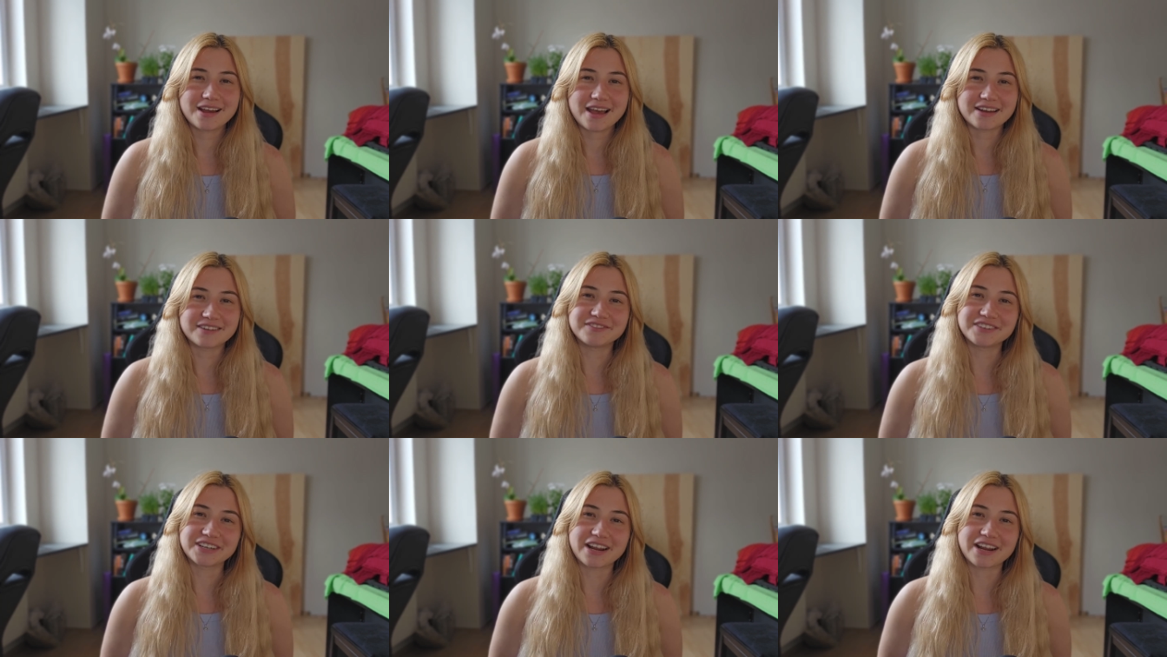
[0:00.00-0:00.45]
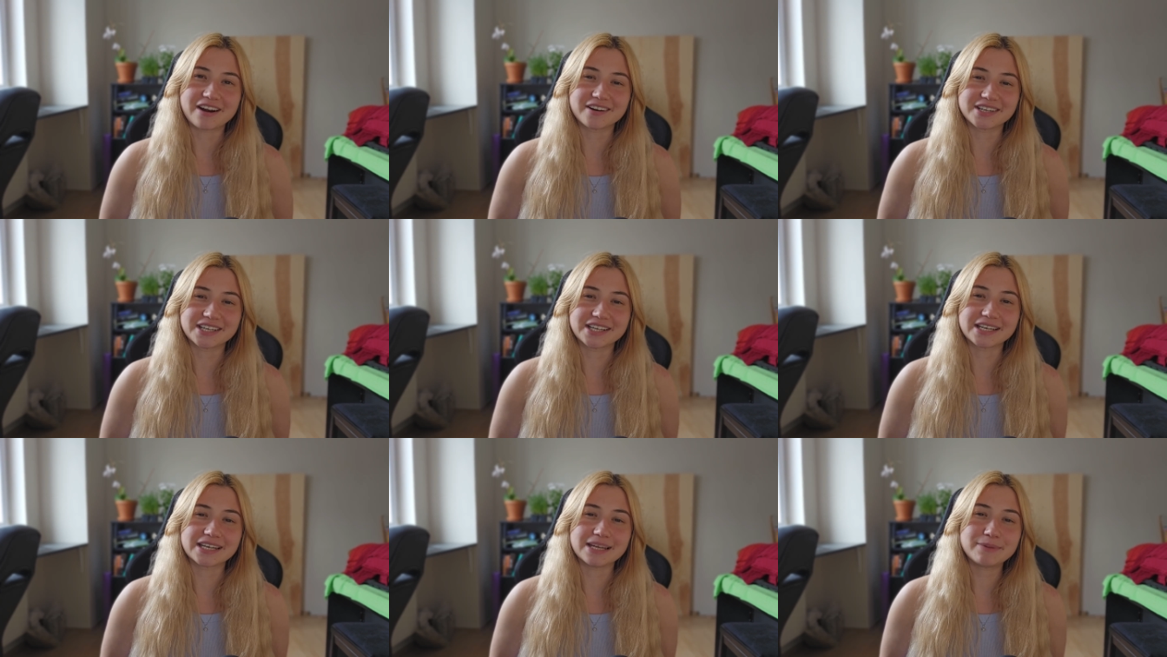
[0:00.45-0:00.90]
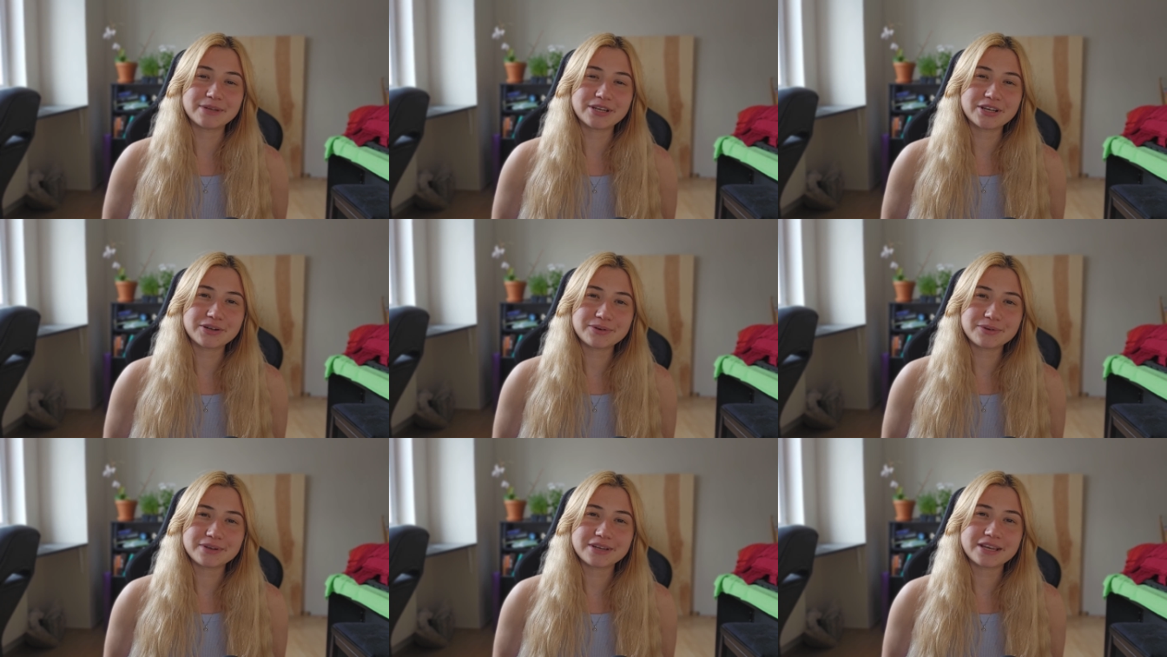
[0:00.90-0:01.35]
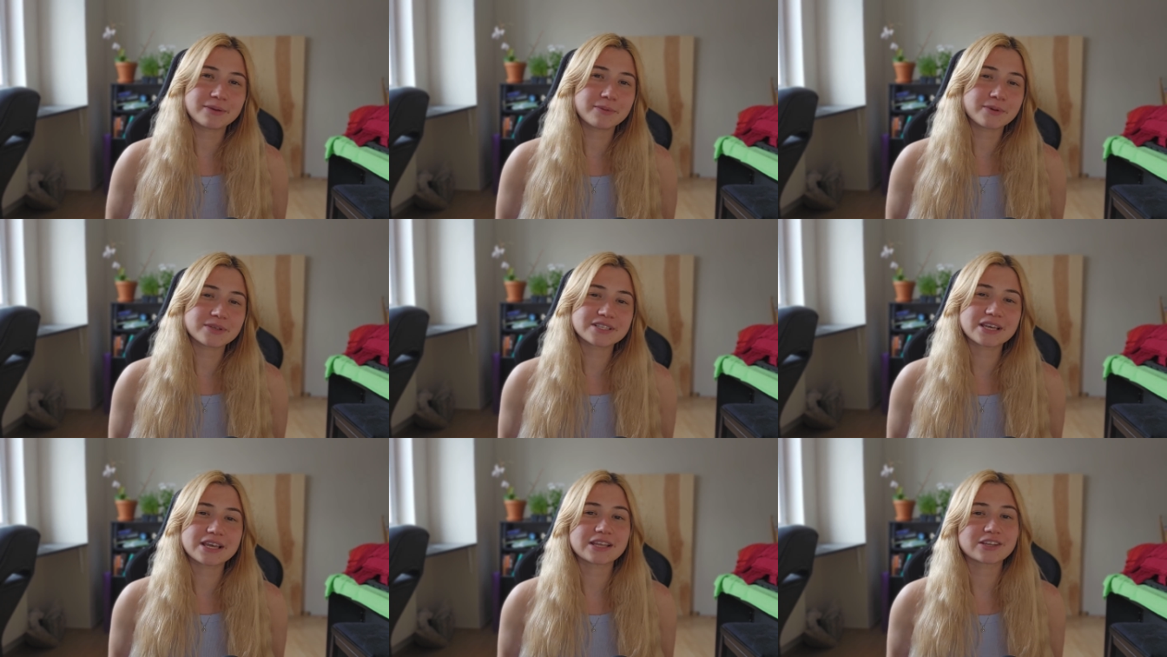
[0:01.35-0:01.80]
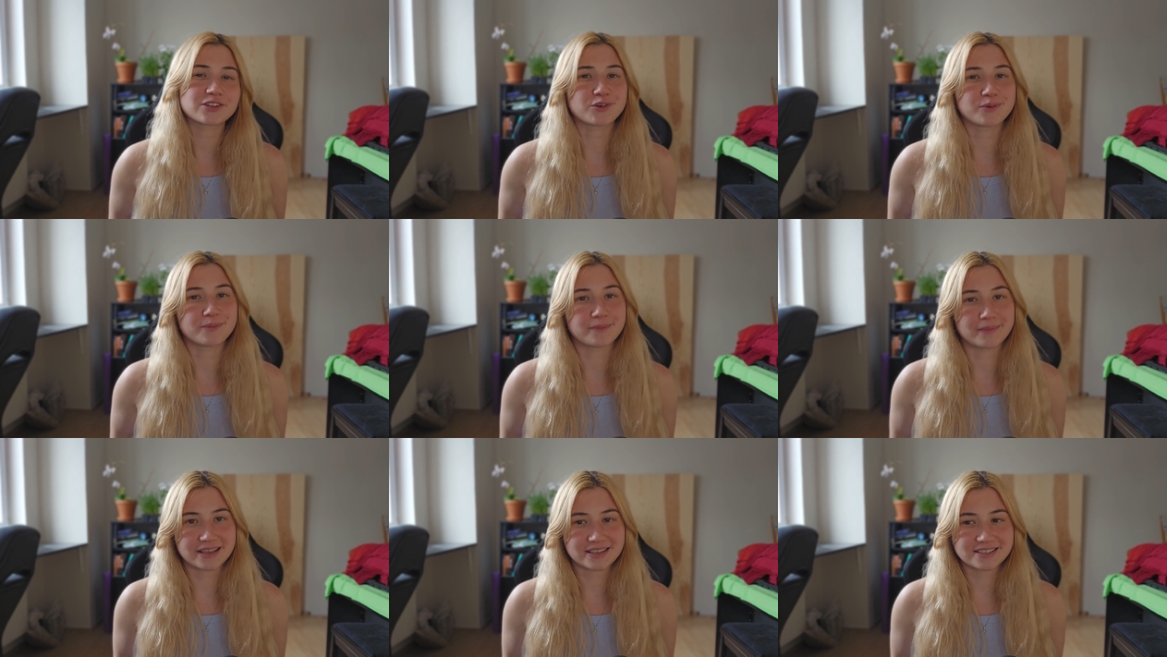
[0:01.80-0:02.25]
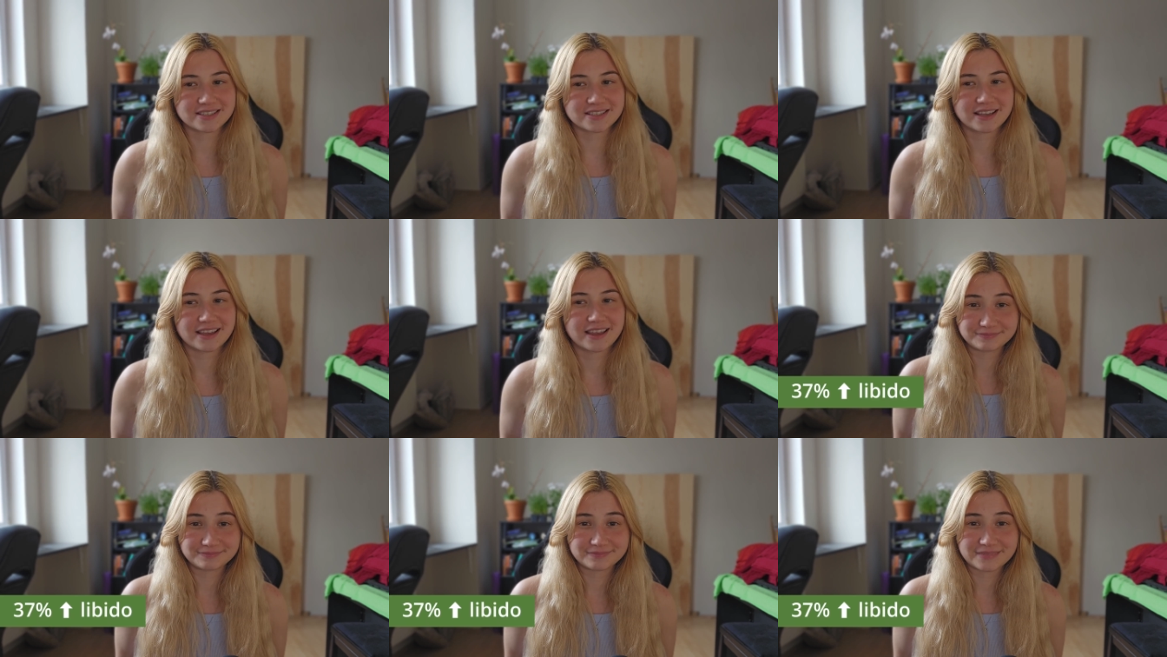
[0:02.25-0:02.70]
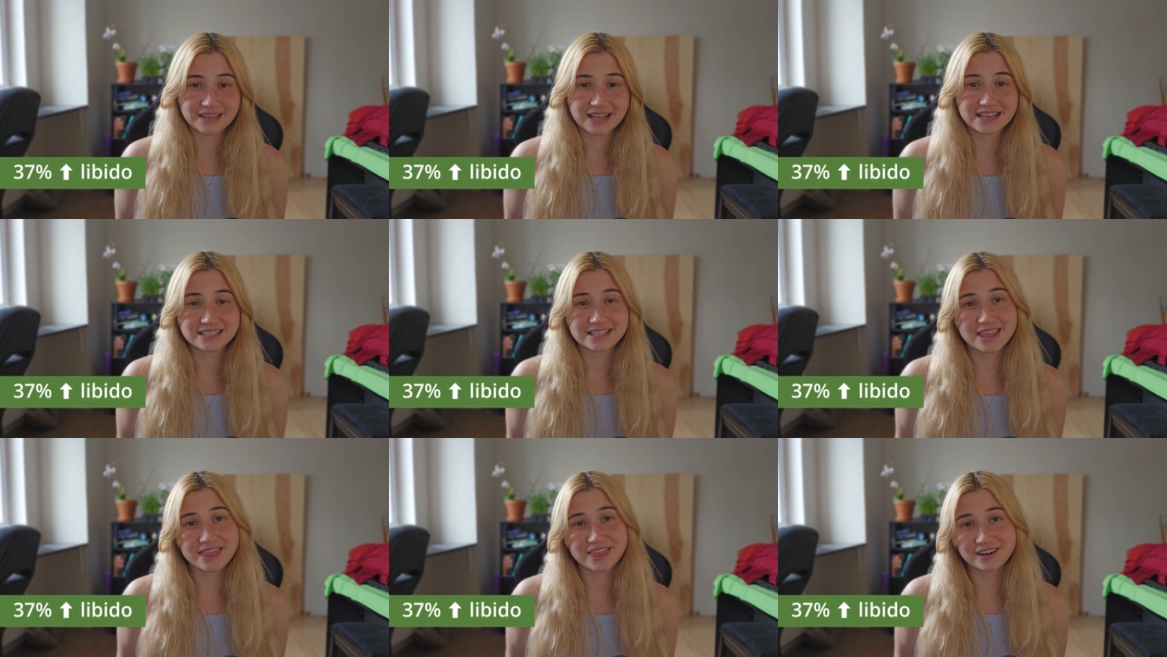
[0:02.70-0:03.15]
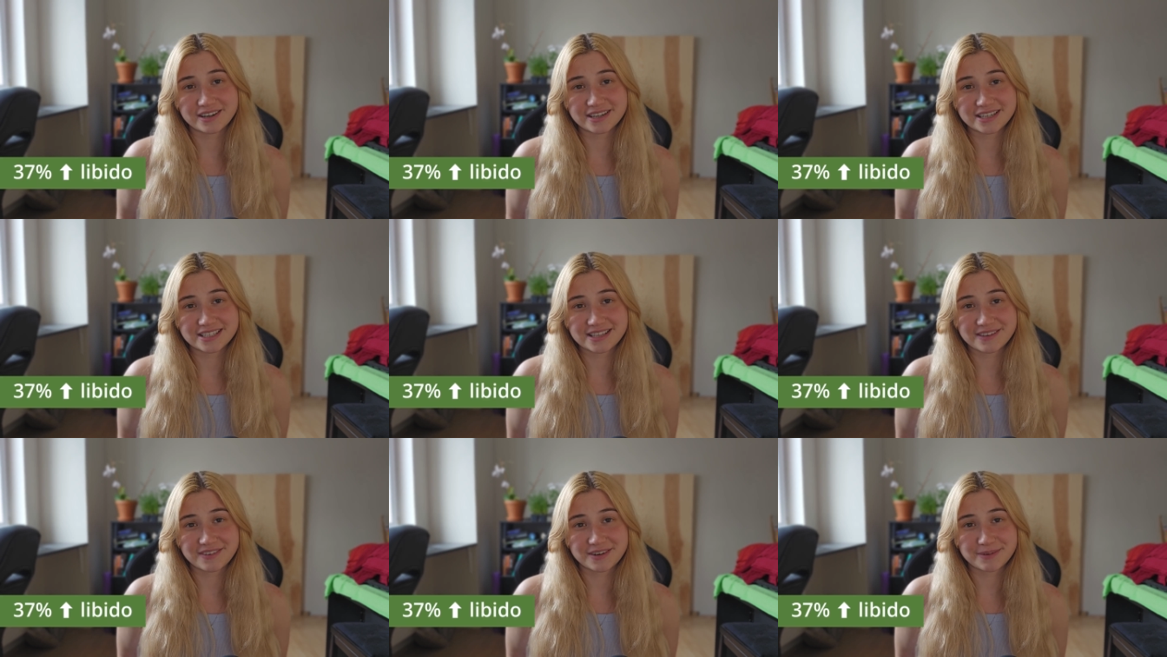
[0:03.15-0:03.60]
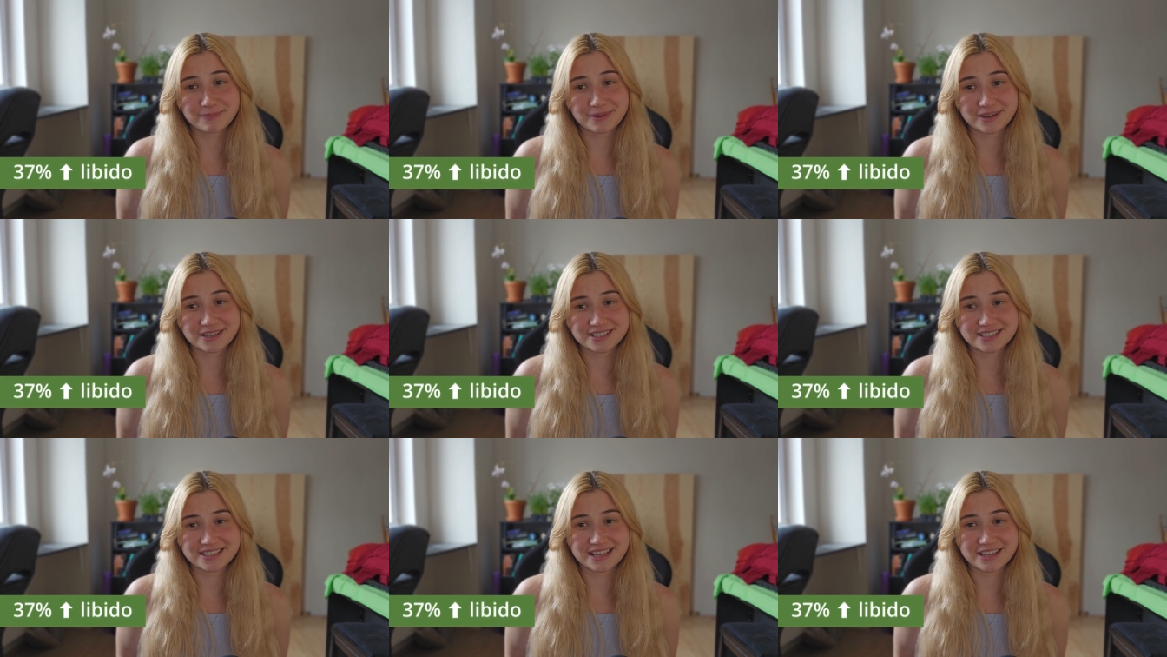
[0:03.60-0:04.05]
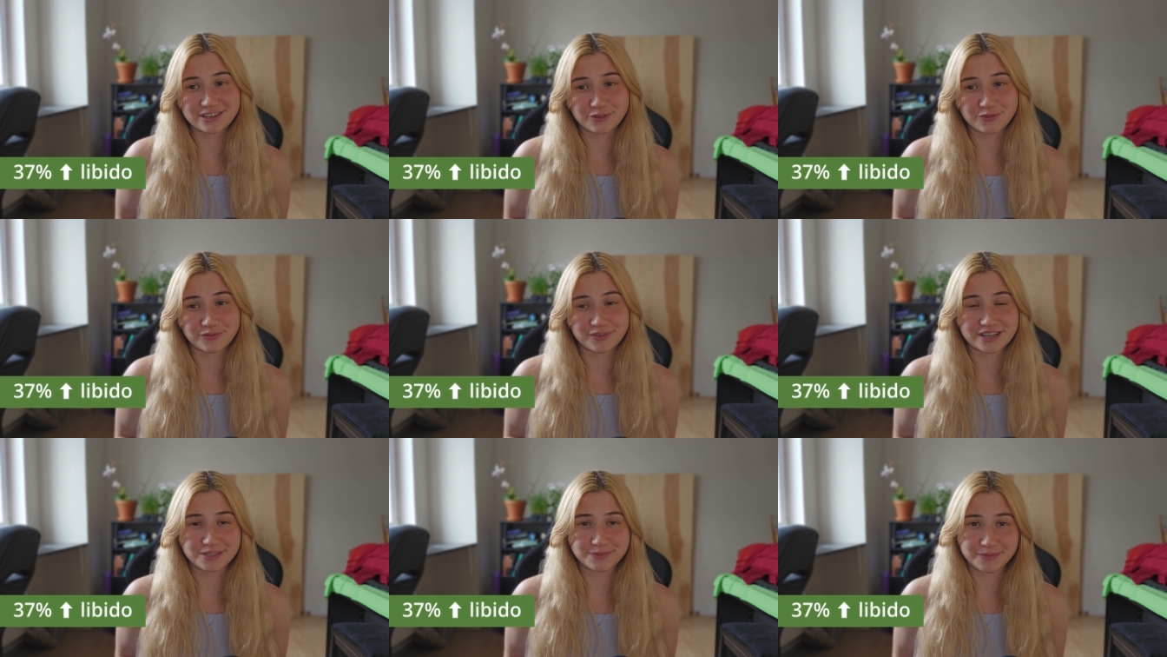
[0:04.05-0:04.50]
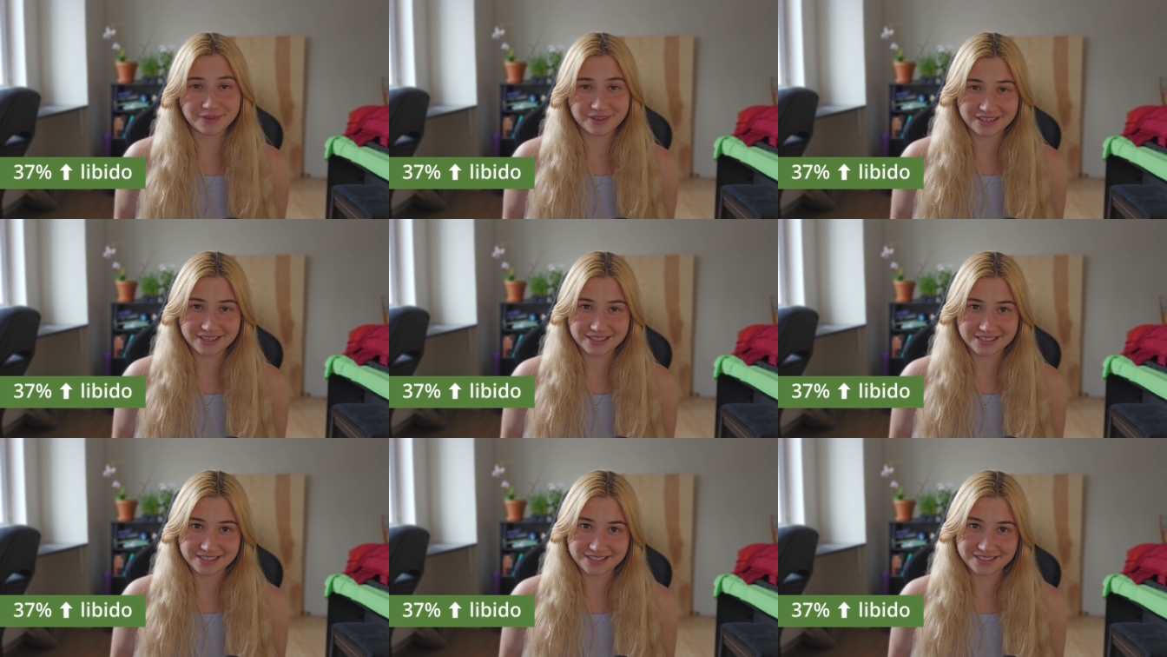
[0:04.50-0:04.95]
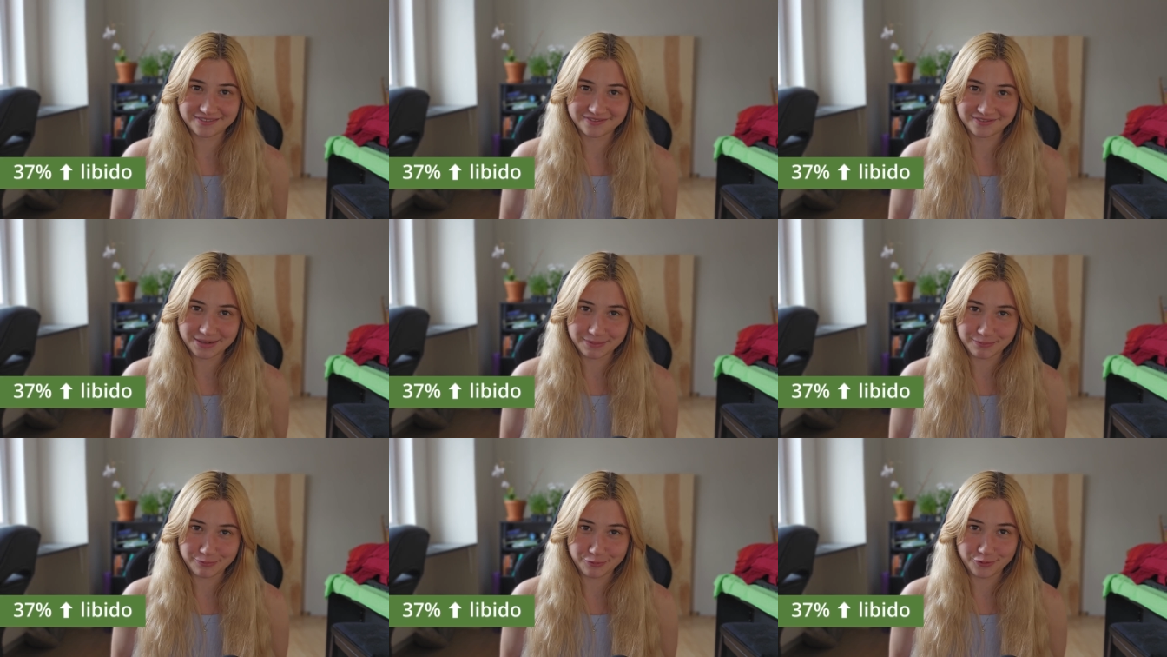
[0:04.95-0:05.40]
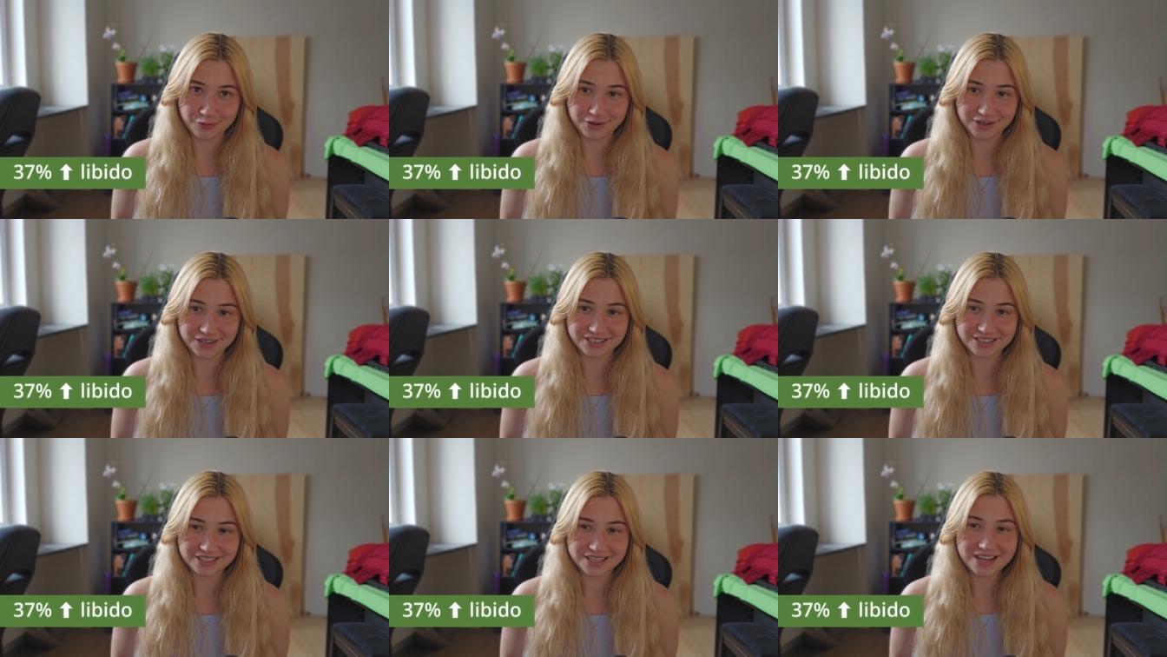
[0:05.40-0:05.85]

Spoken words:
And regarding libido, it was a hit or miss, as 37% of respondents reported